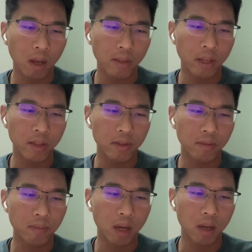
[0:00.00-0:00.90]
I think
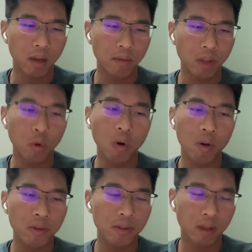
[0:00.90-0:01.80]
it's the
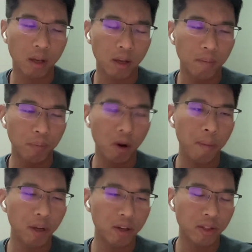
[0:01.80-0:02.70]
neurons
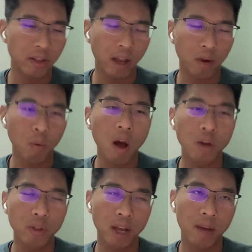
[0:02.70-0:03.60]
parameters is like
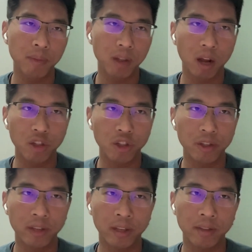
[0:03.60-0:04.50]
100 times
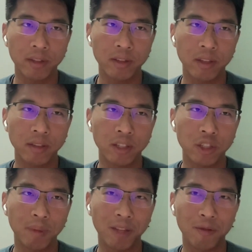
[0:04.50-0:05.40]
larger than
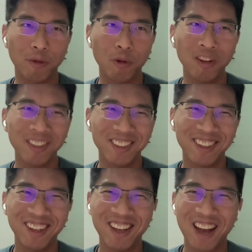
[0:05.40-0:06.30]
GPT-4.
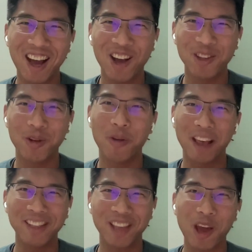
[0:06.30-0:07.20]
So
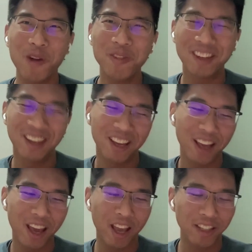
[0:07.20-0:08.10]
on that scale.
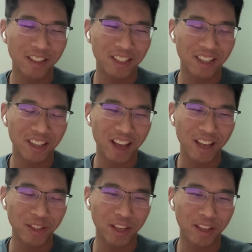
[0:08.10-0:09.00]
And
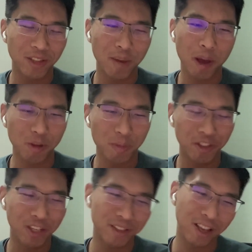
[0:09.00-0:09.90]
I think Sam
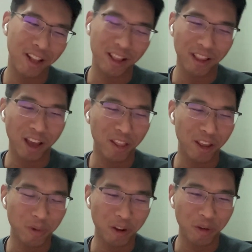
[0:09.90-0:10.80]
Altman just said that
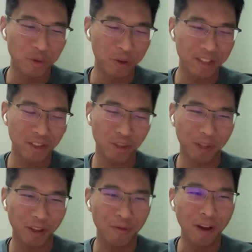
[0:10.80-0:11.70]
they're going to release
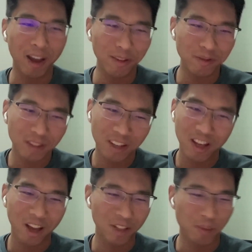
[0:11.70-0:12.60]
GPT-5.
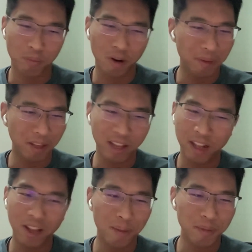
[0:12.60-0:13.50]
I think probably
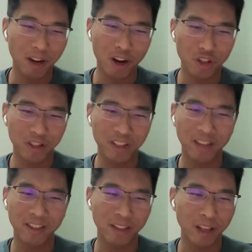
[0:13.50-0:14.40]
10 times larger
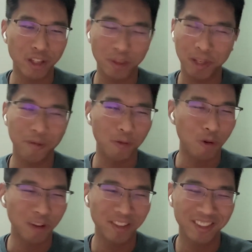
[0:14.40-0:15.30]
than the
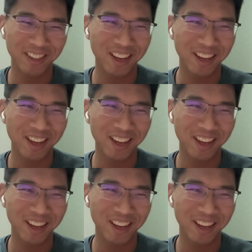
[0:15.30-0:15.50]
GPT-4,